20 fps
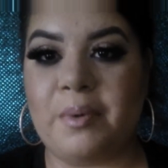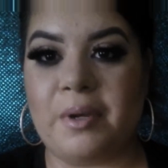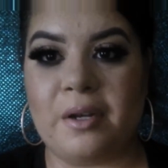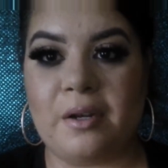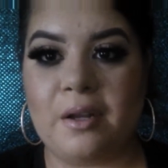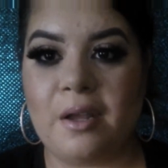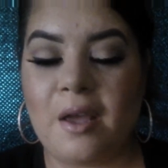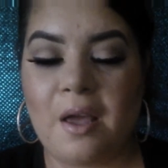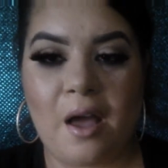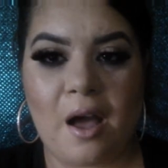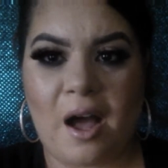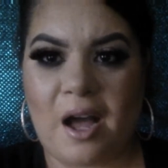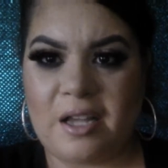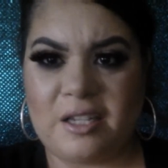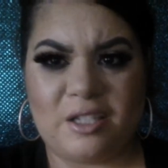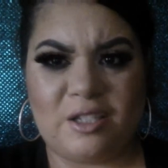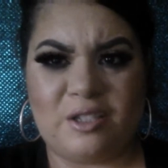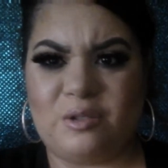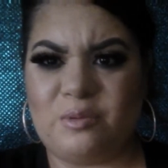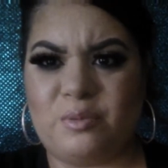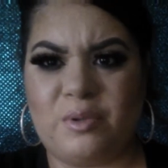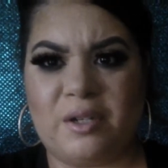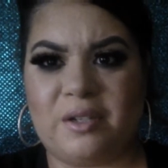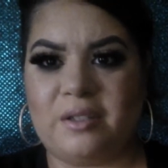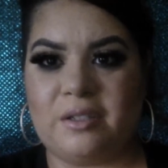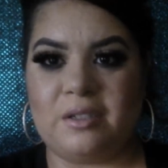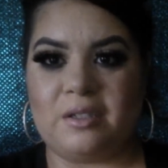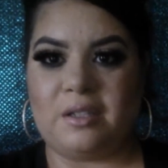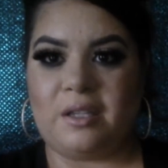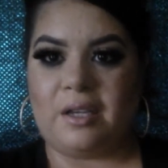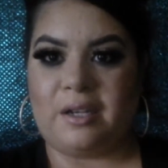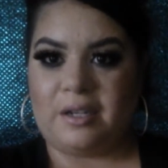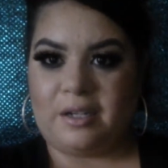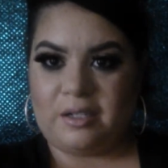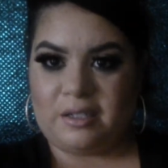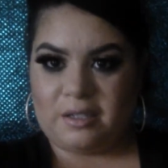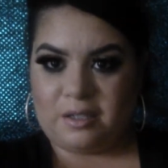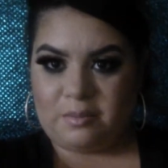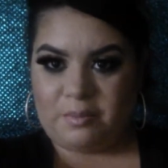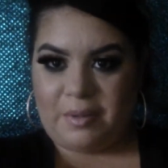but I swear this lighting
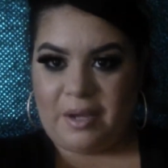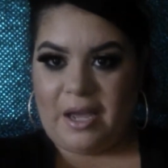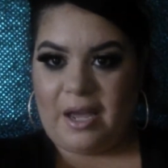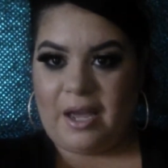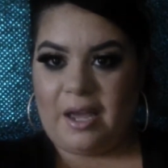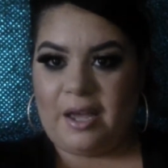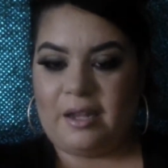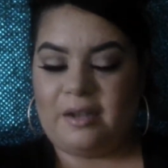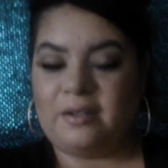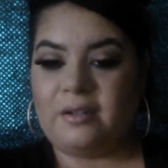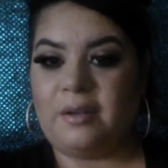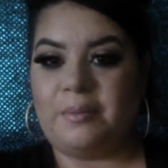is bad.